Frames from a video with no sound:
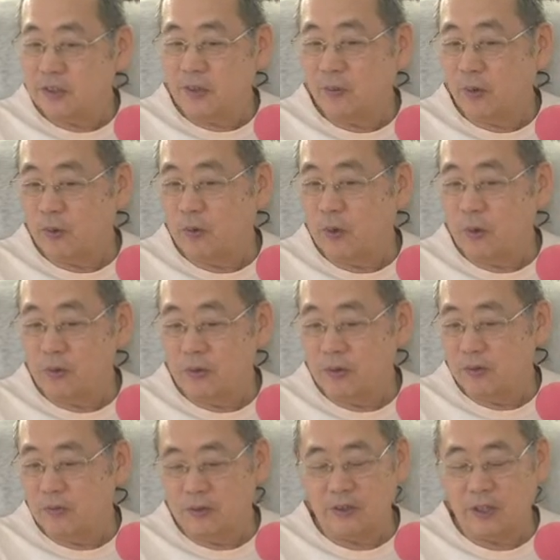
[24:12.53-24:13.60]
They will
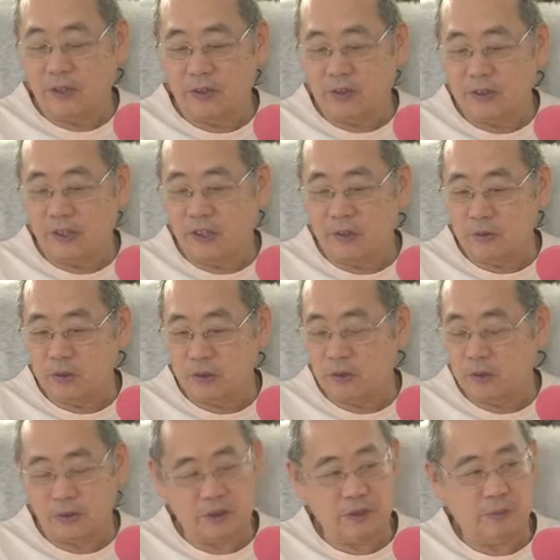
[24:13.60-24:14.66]
quote, Shankaracharya will
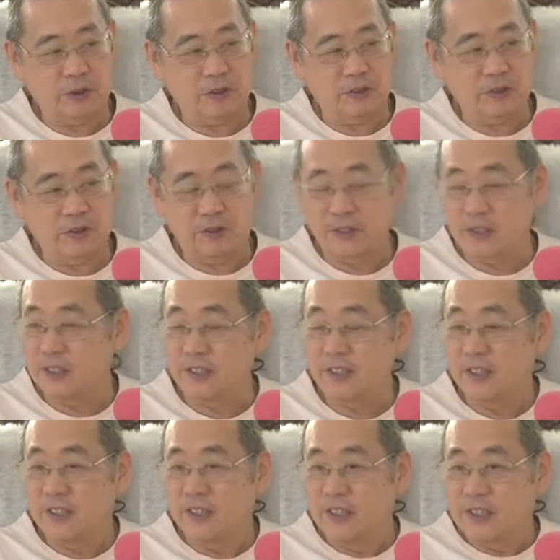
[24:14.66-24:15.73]
quote scripture, or the
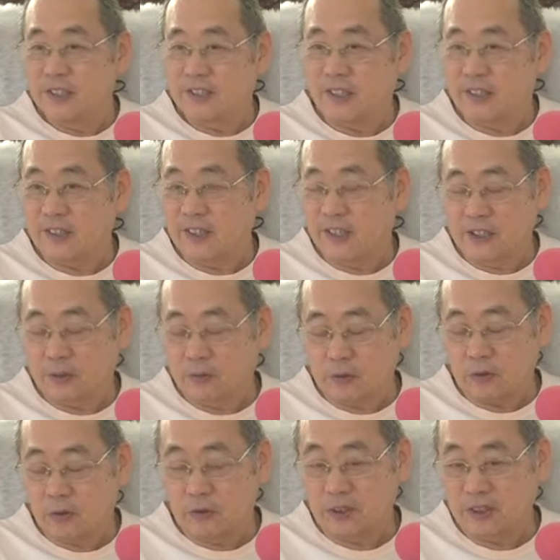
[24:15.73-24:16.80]
Sankhites will
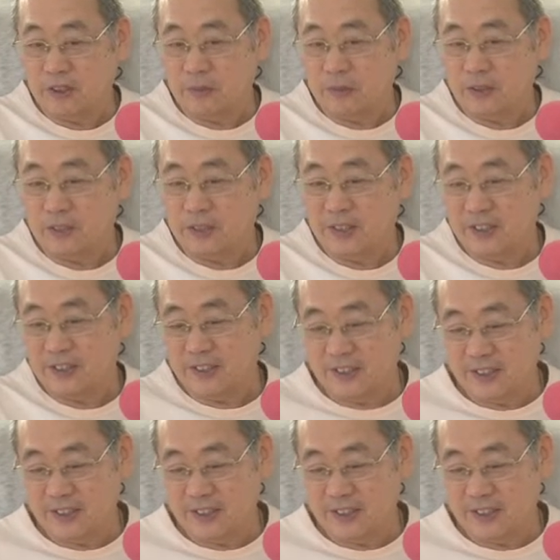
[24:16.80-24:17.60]
quote scripture, etc.